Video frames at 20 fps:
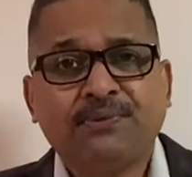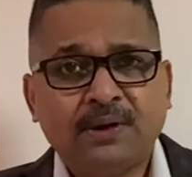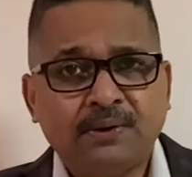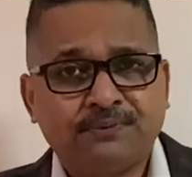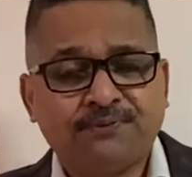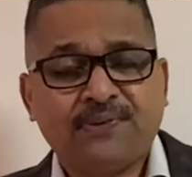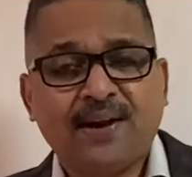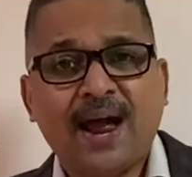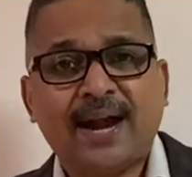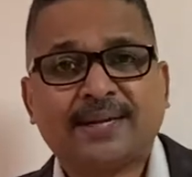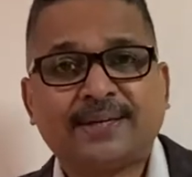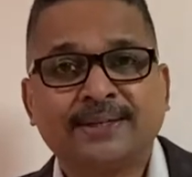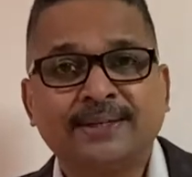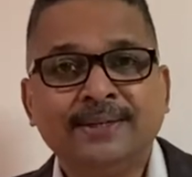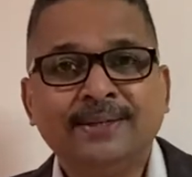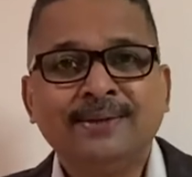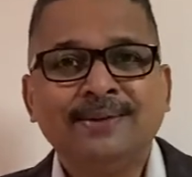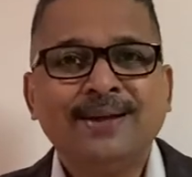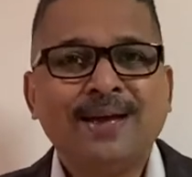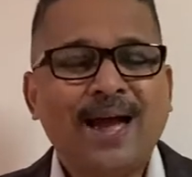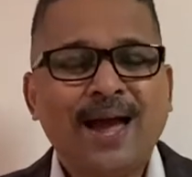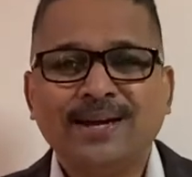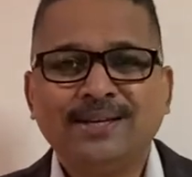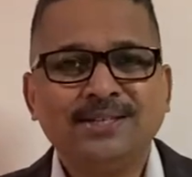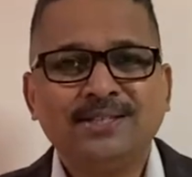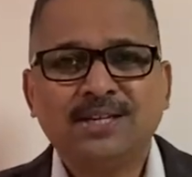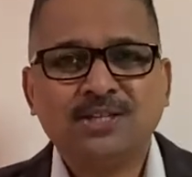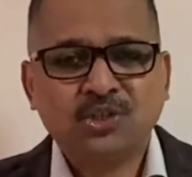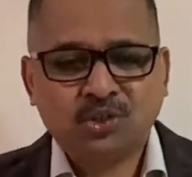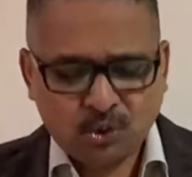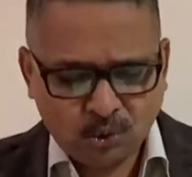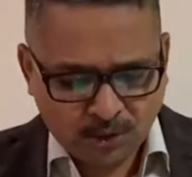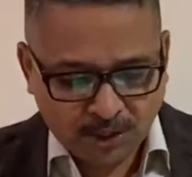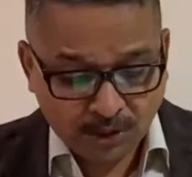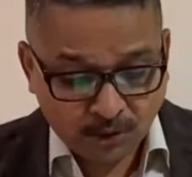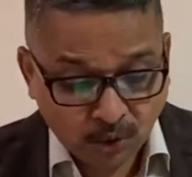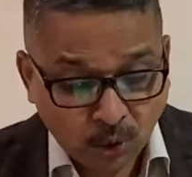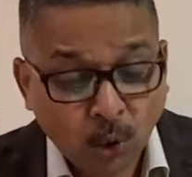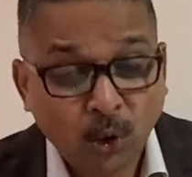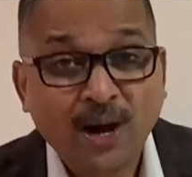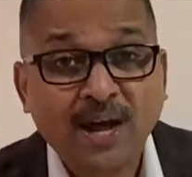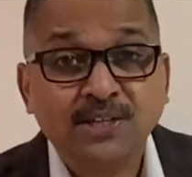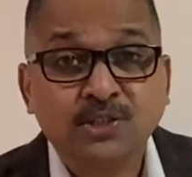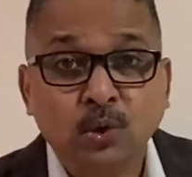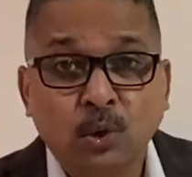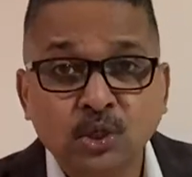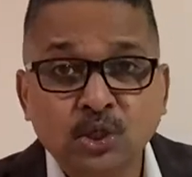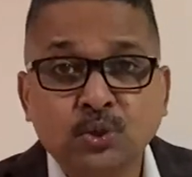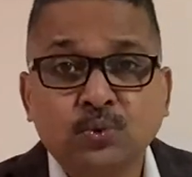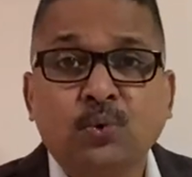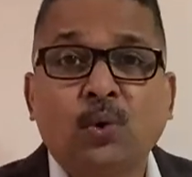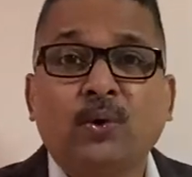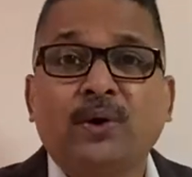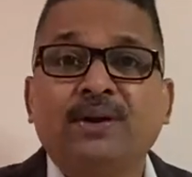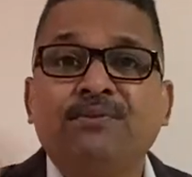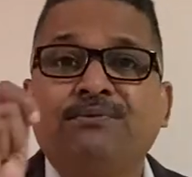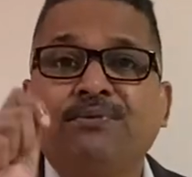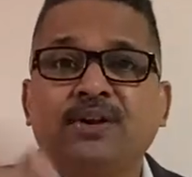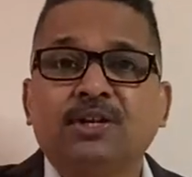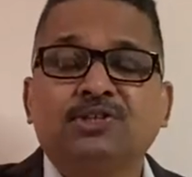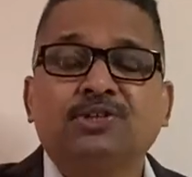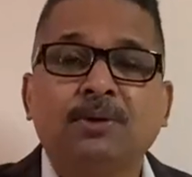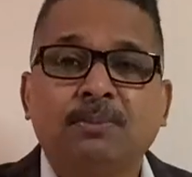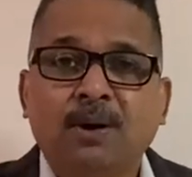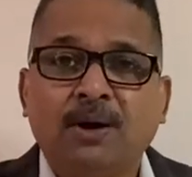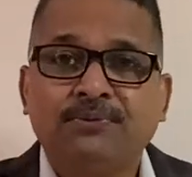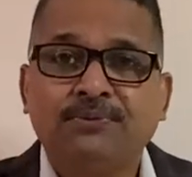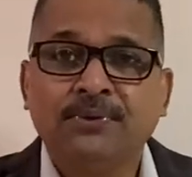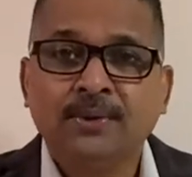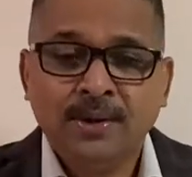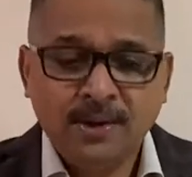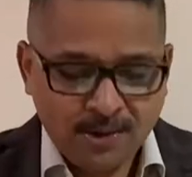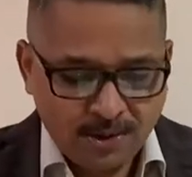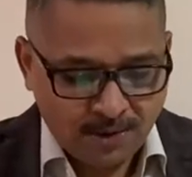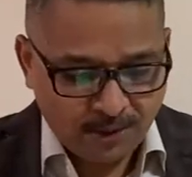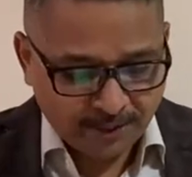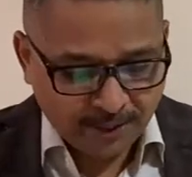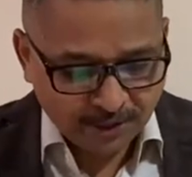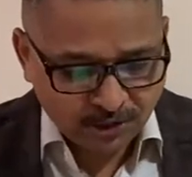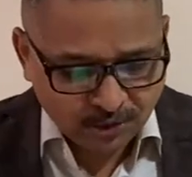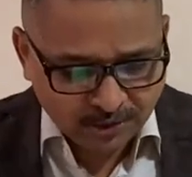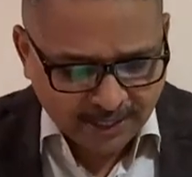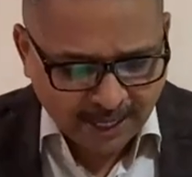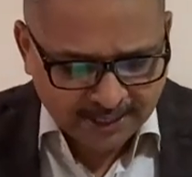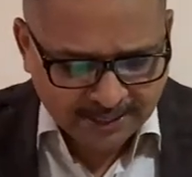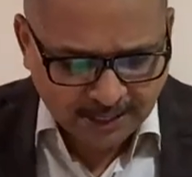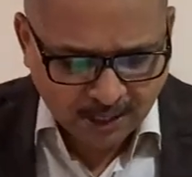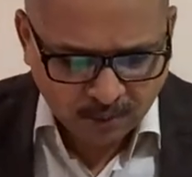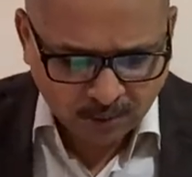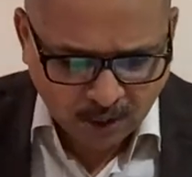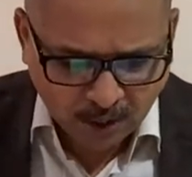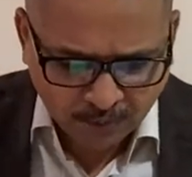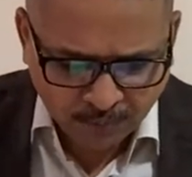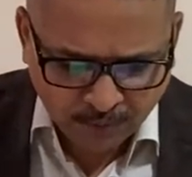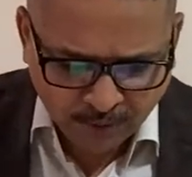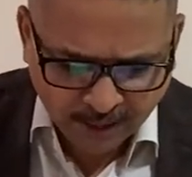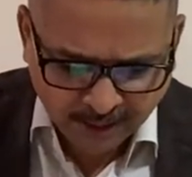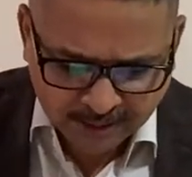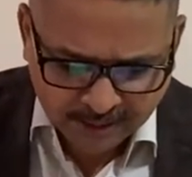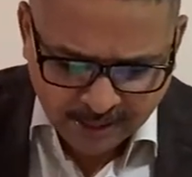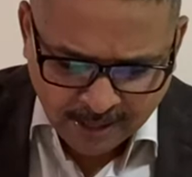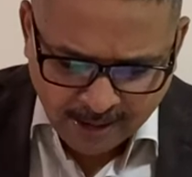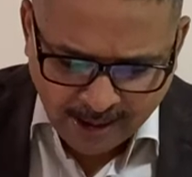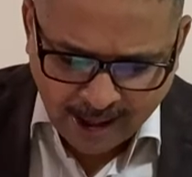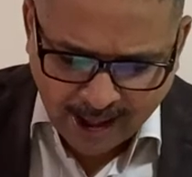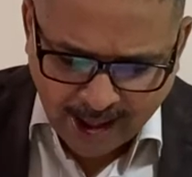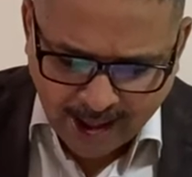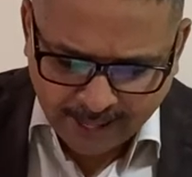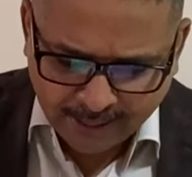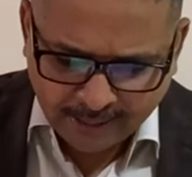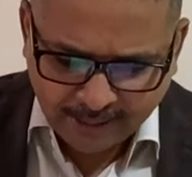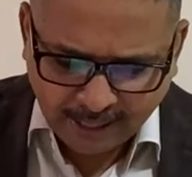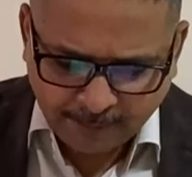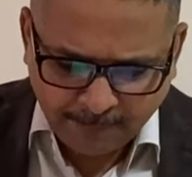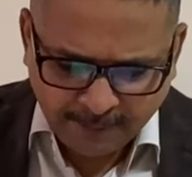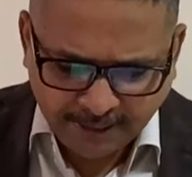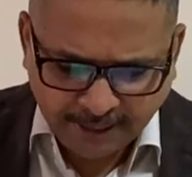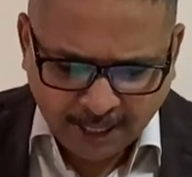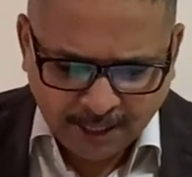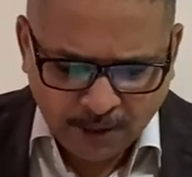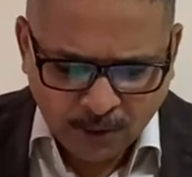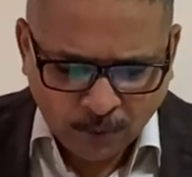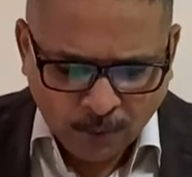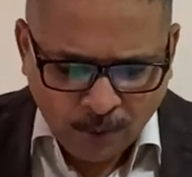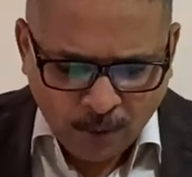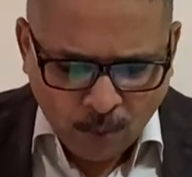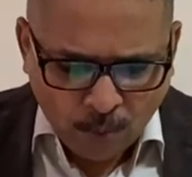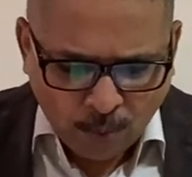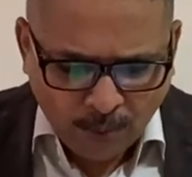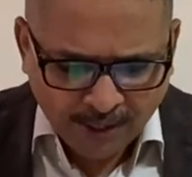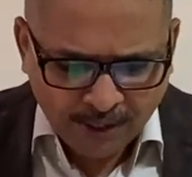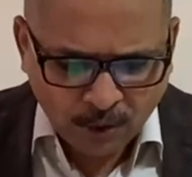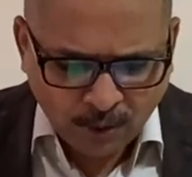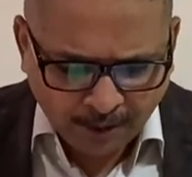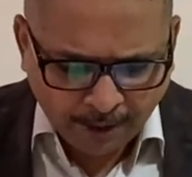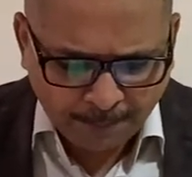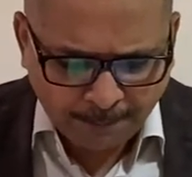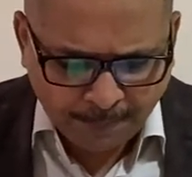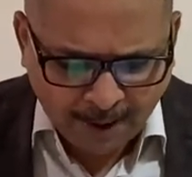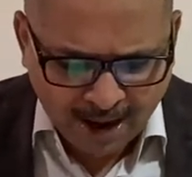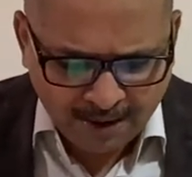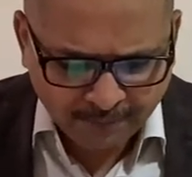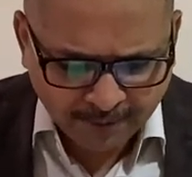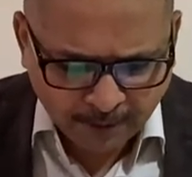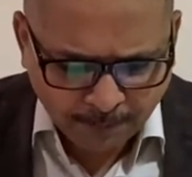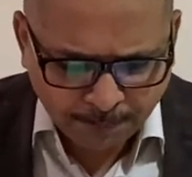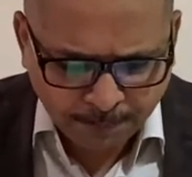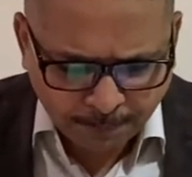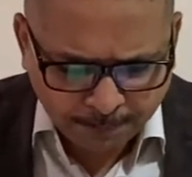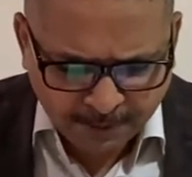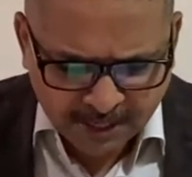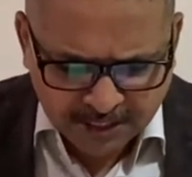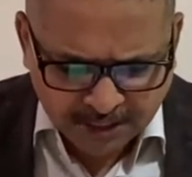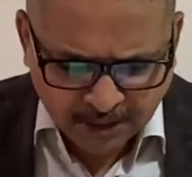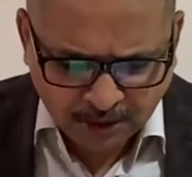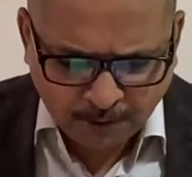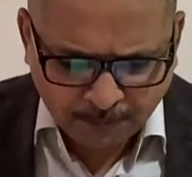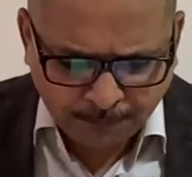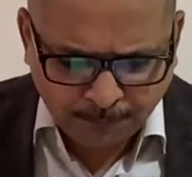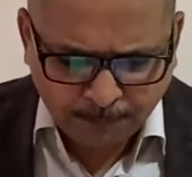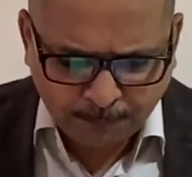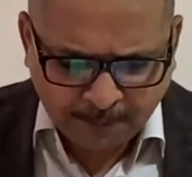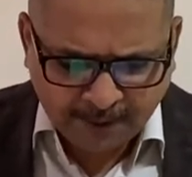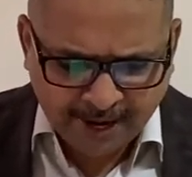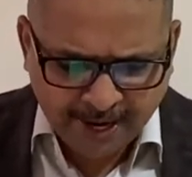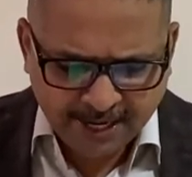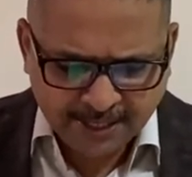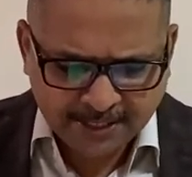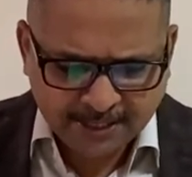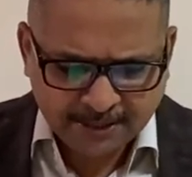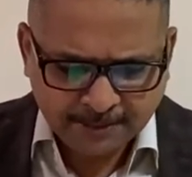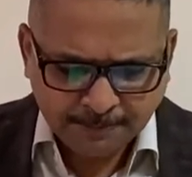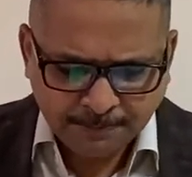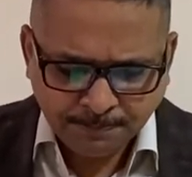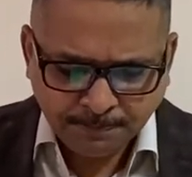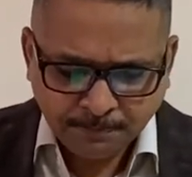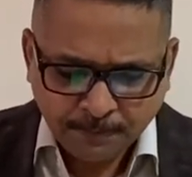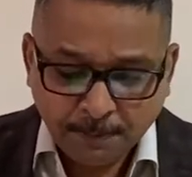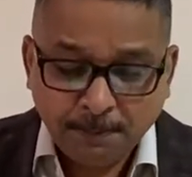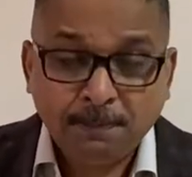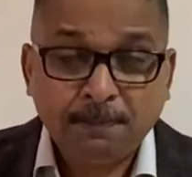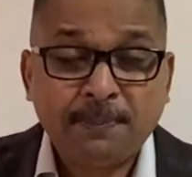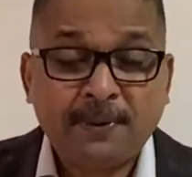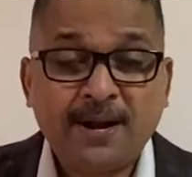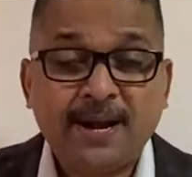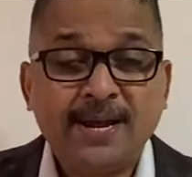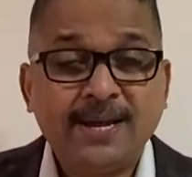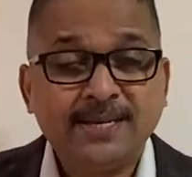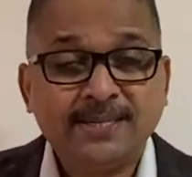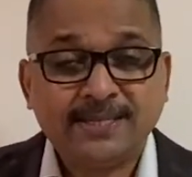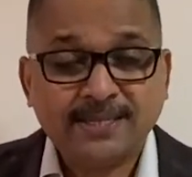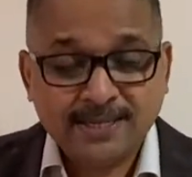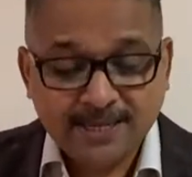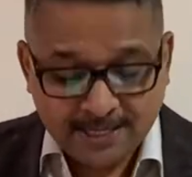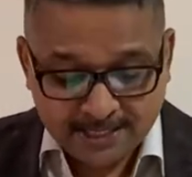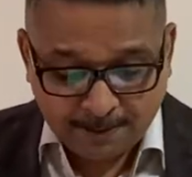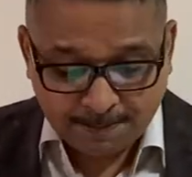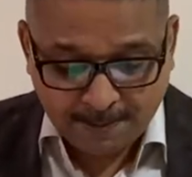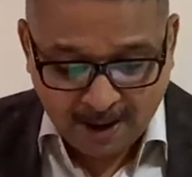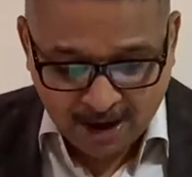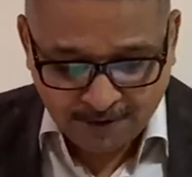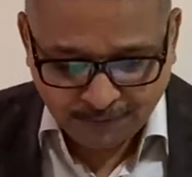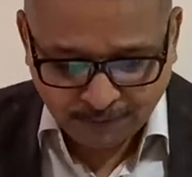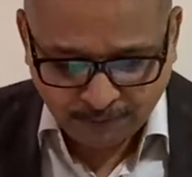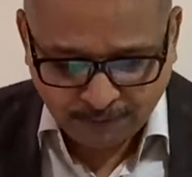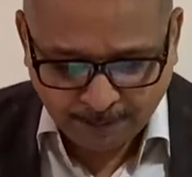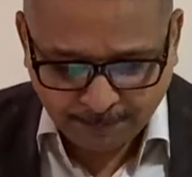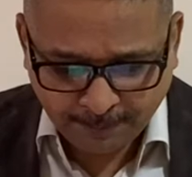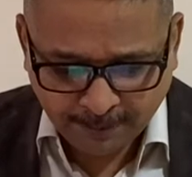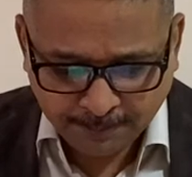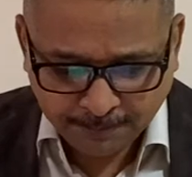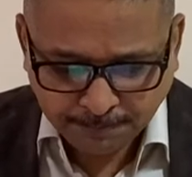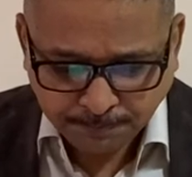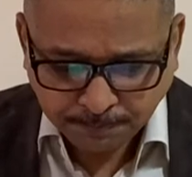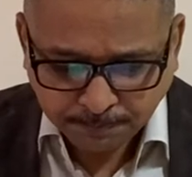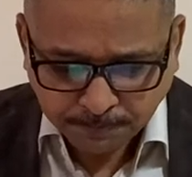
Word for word: fell flat. And he just took Goliath's own sword and finished him off. Okay, so that's how God works. And let me tell you, when you are a power of person of praise, praise is a powerful weapon.